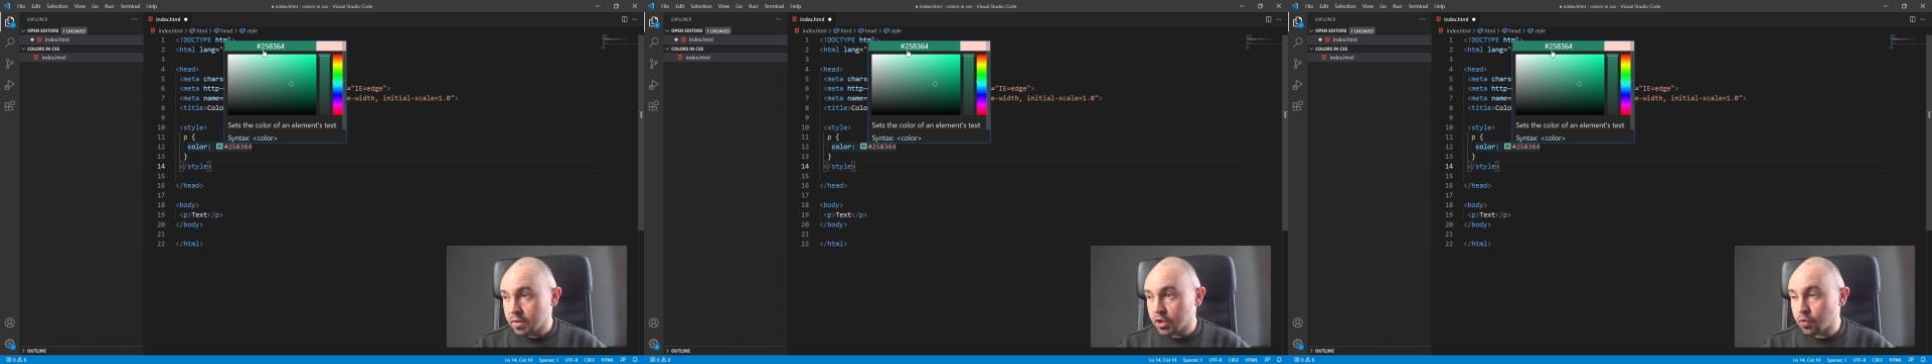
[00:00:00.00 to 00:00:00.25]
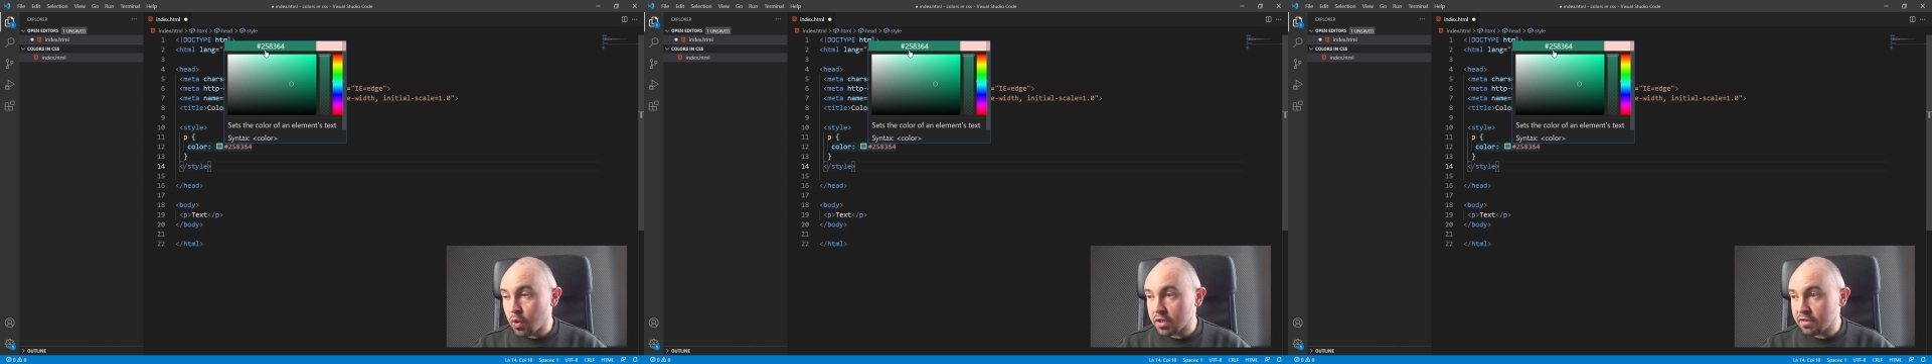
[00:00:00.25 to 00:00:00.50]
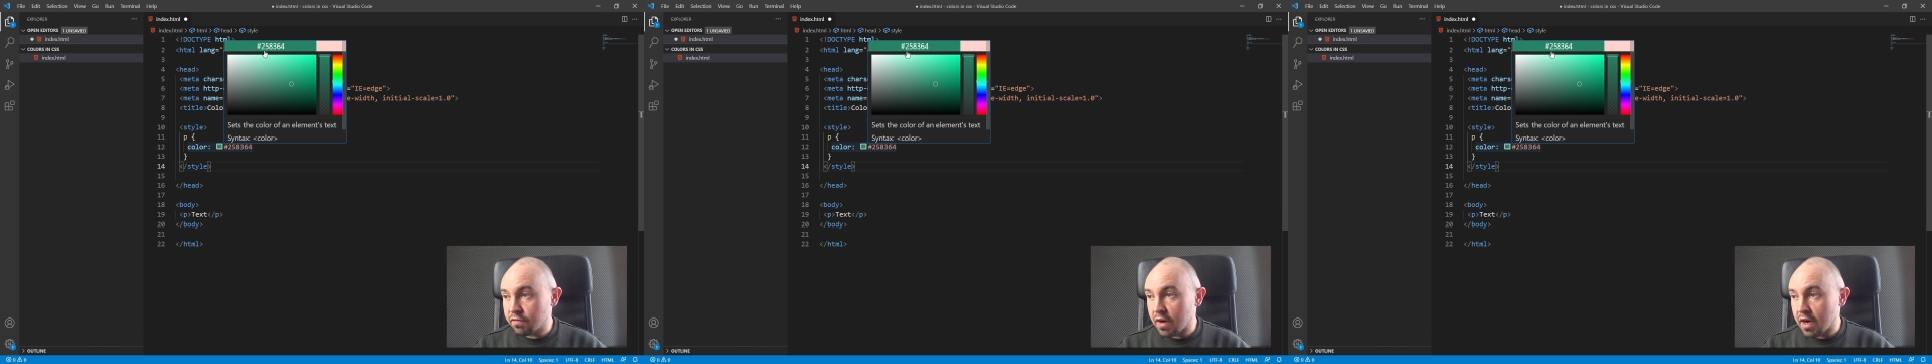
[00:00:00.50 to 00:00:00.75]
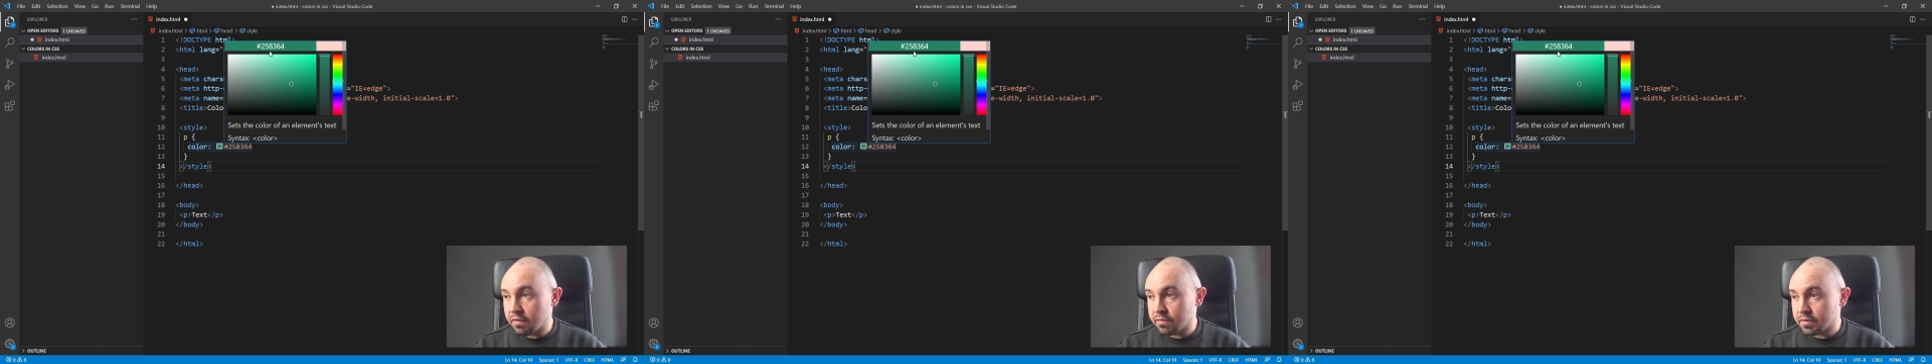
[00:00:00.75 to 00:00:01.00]

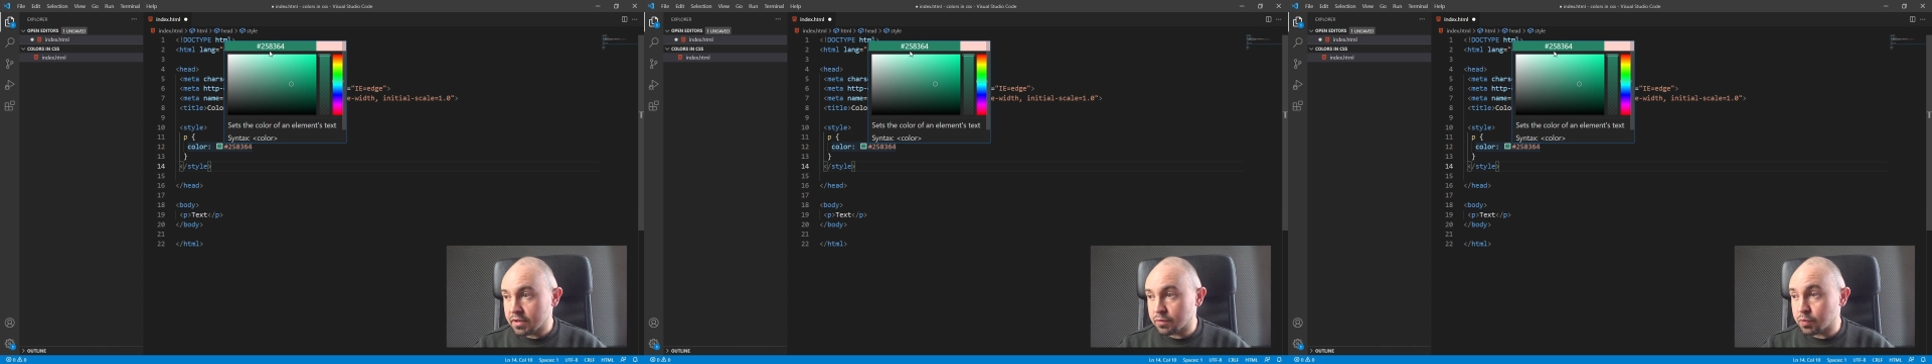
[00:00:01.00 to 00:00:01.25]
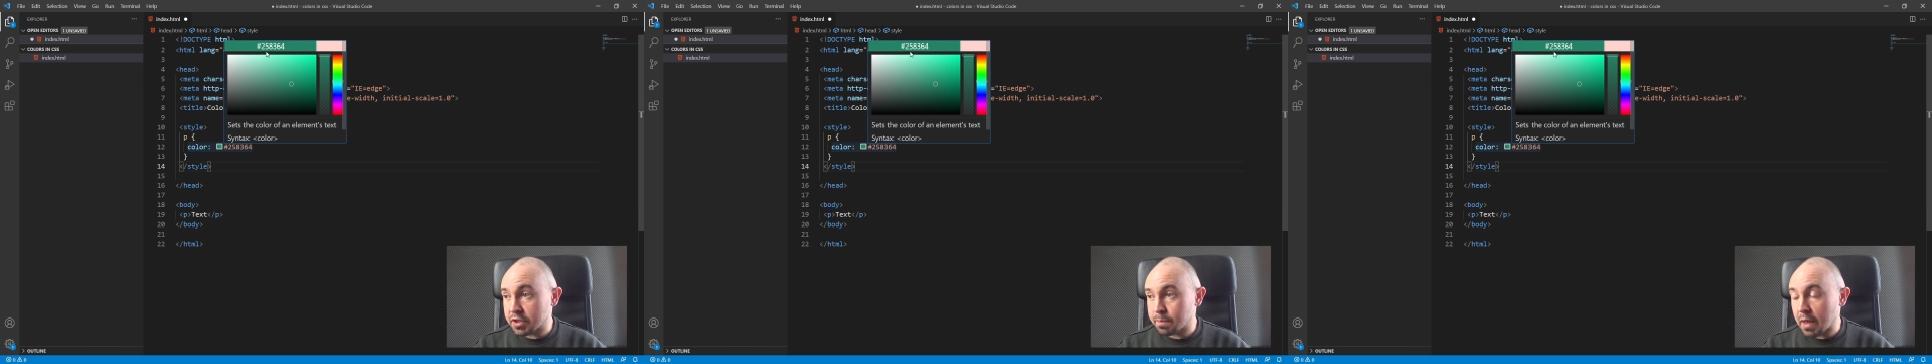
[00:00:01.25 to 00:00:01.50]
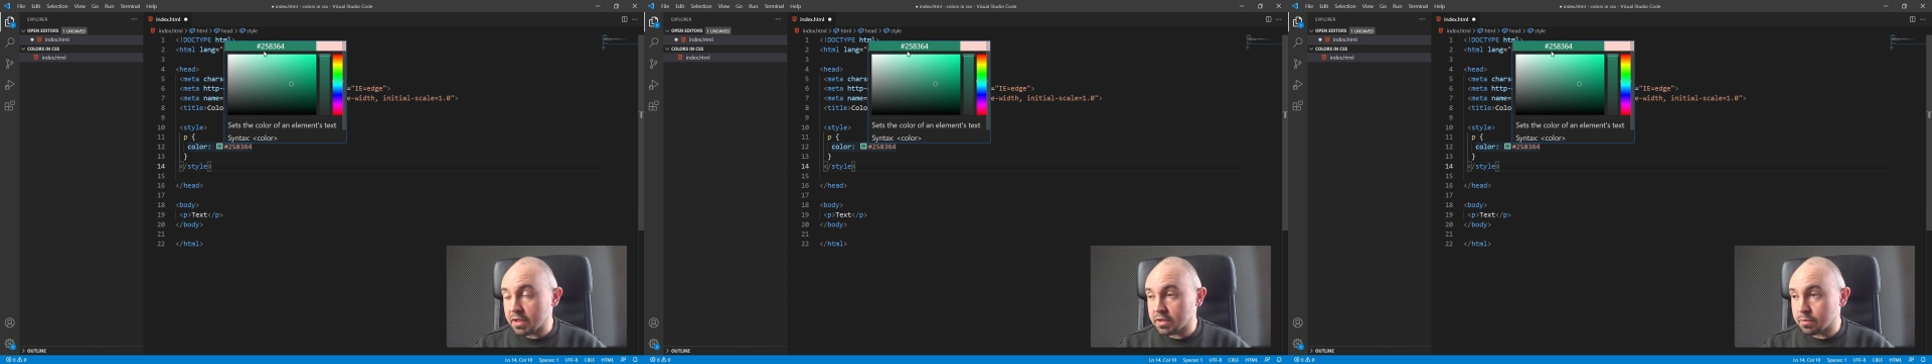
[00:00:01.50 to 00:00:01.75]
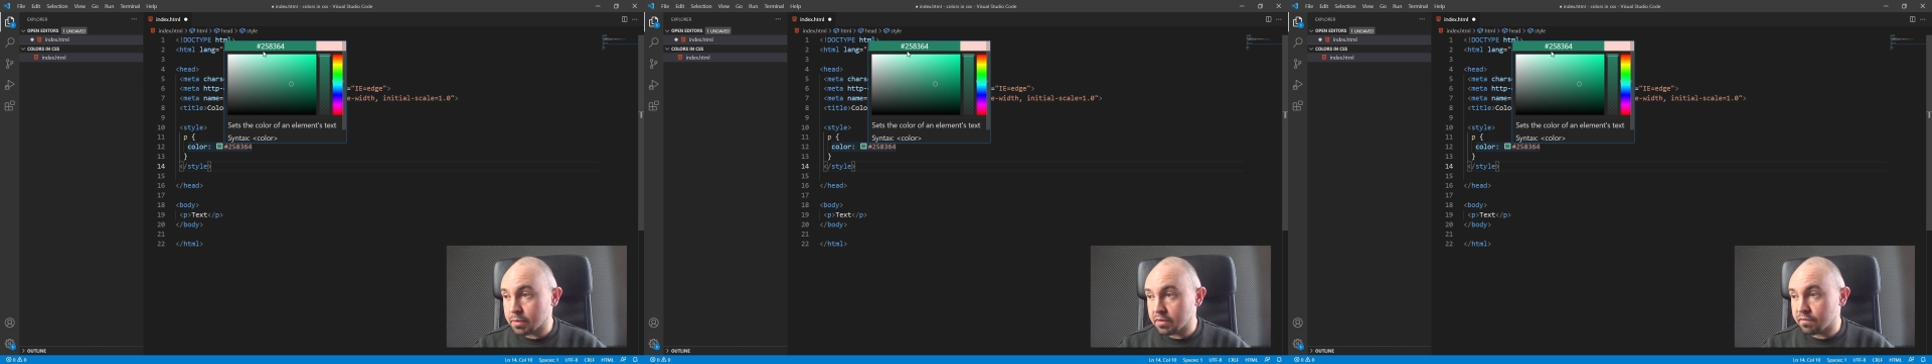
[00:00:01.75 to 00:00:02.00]
25 is
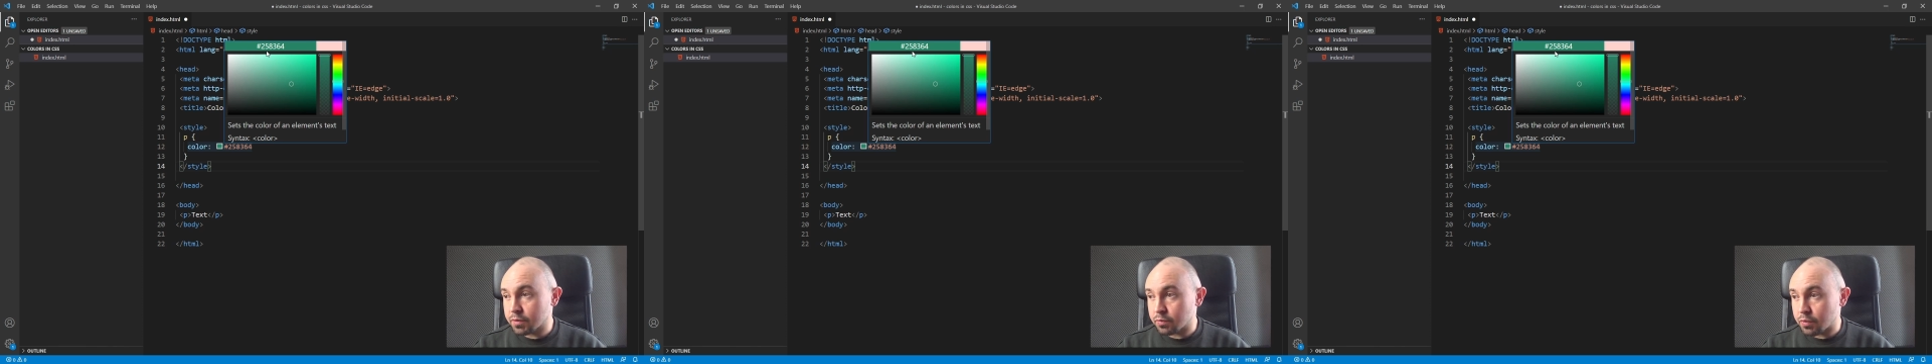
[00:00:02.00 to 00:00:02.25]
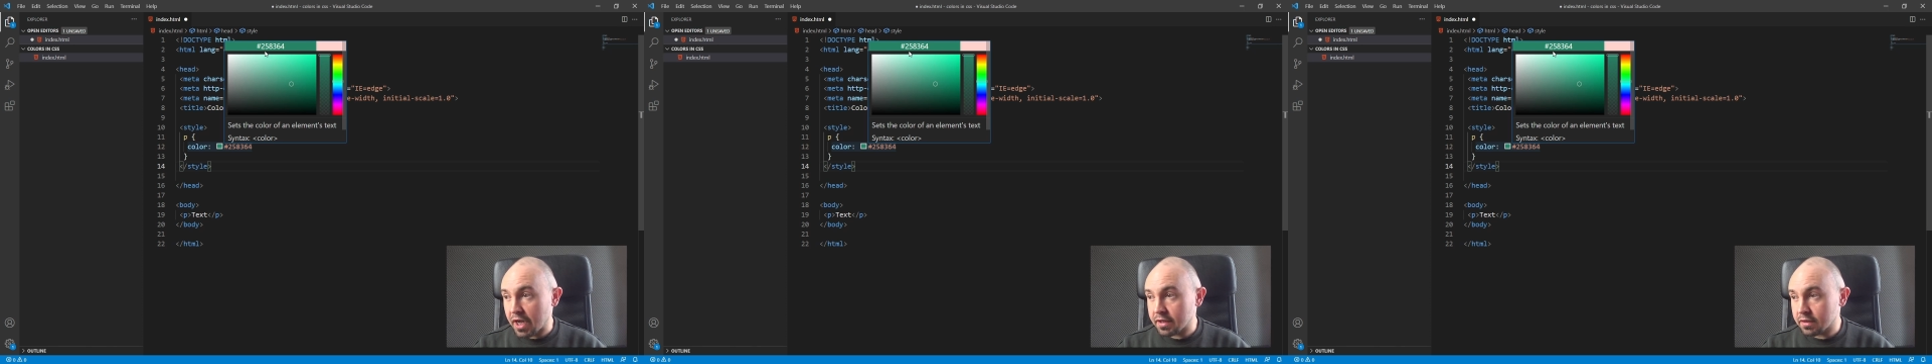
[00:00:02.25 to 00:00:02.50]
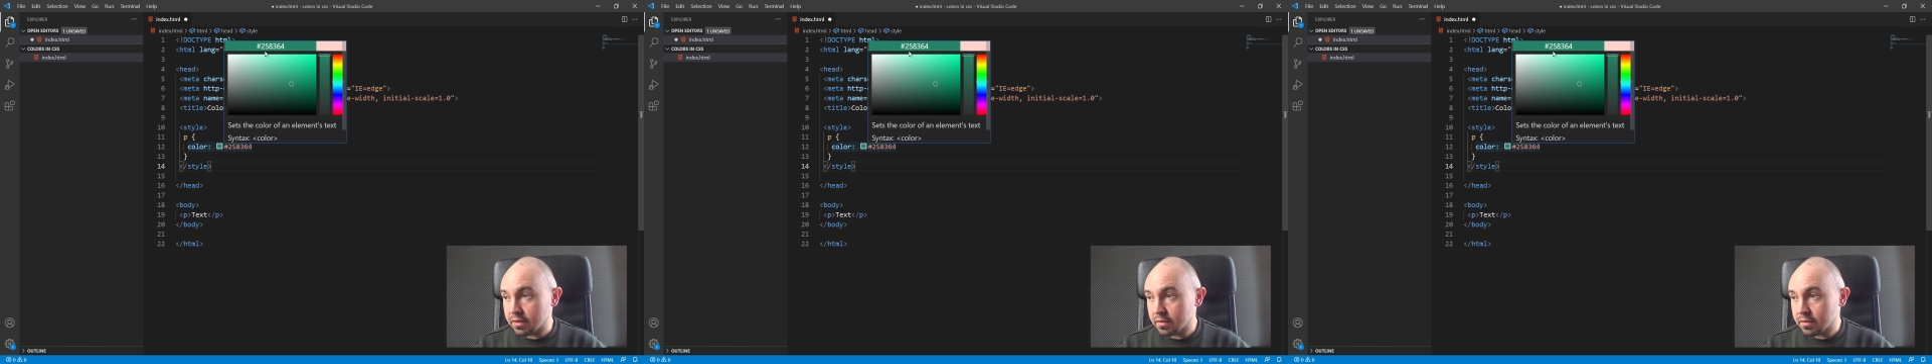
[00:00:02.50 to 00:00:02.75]
responsible for red,